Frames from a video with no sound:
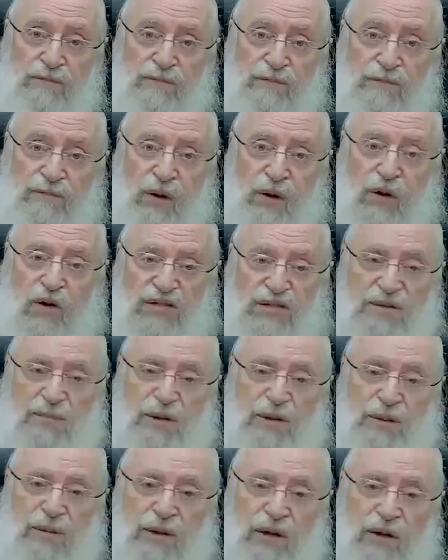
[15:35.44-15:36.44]
Because the
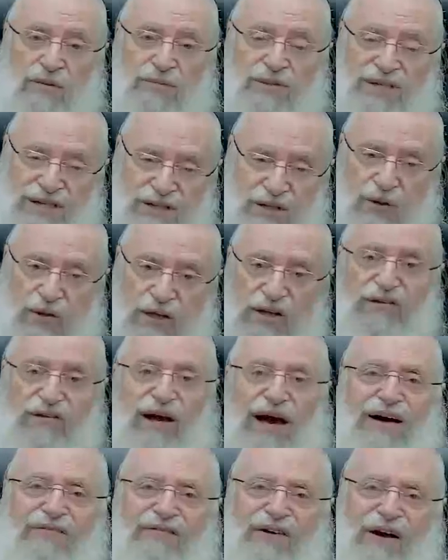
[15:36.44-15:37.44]
Prima Godem says you need to
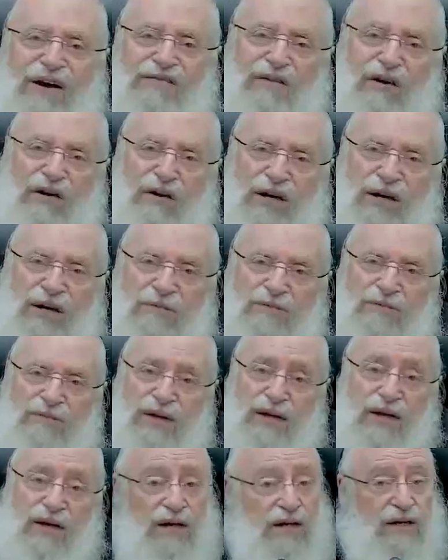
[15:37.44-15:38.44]
have kavana.
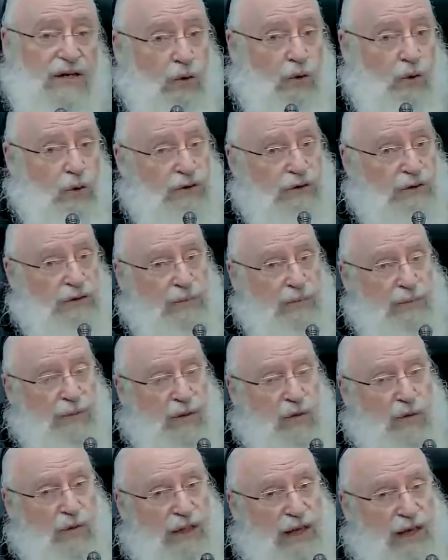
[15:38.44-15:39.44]
According to the
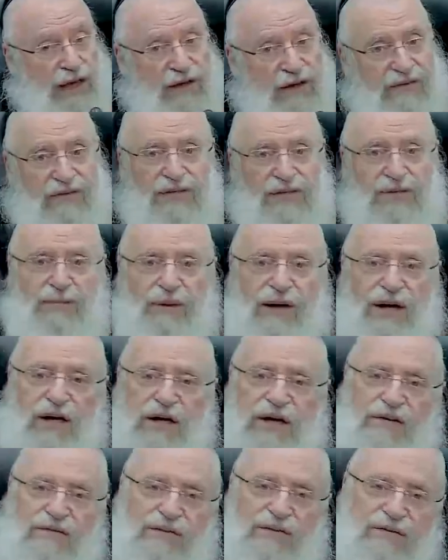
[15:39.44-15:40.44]
Bekuri Yankiv, it's
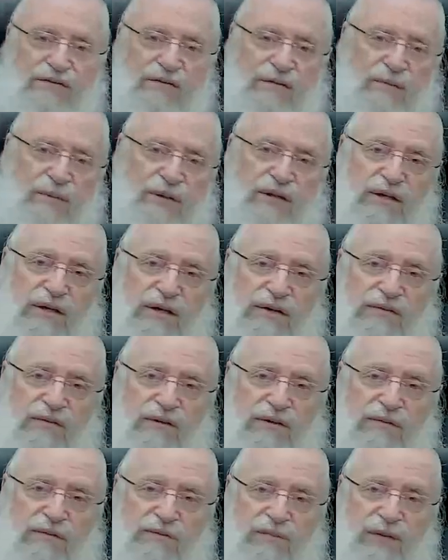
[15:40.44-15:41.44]
ma'akev even b'di'evid.